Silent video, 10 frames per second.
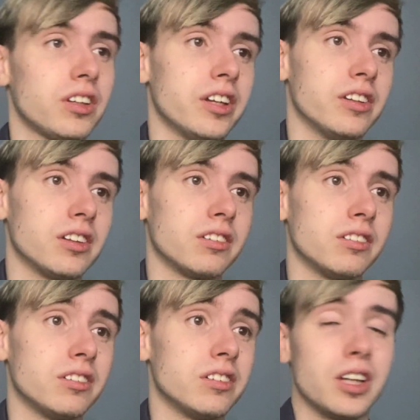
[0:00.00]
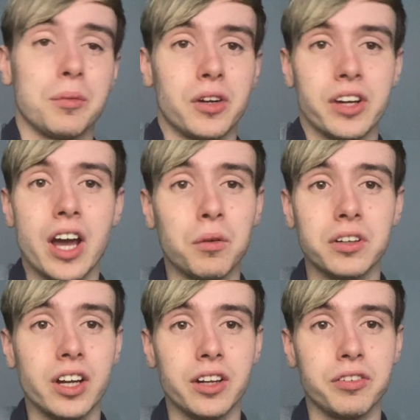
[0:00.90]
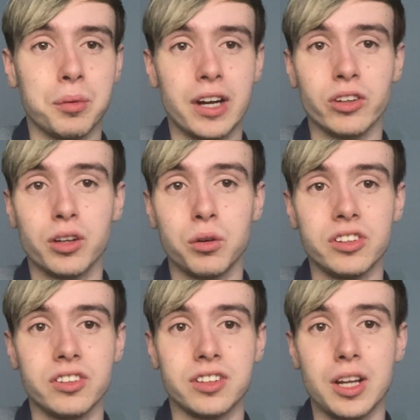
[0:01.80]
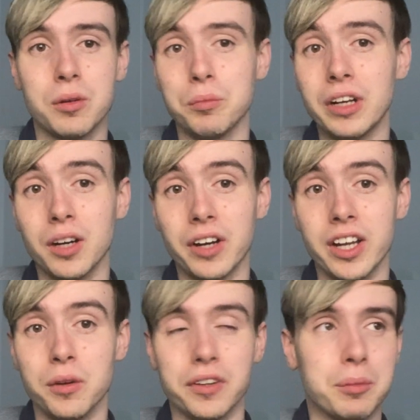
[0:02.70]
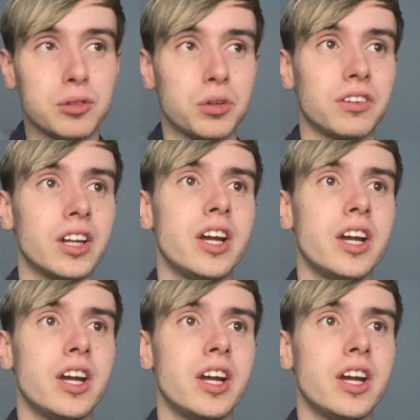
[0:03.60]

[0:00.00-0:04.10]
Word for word: And let me know yeah, if you play on the quizzes. Let me know how you do on them as well.